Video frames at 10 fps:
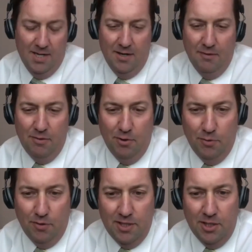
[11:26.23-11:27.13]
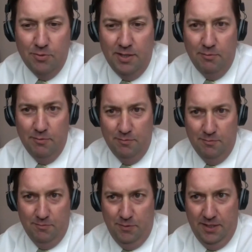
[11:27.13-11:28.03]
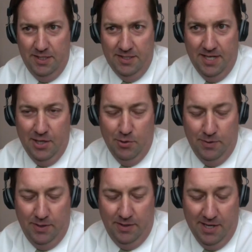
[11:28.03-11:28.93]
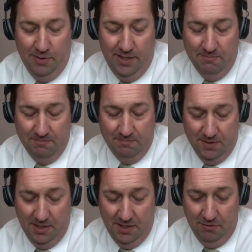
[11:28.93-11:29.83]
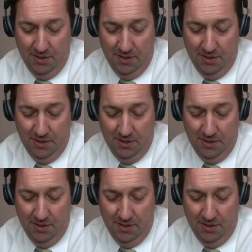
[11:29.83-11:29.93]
in a third world country really is eye-opening that way. I agree.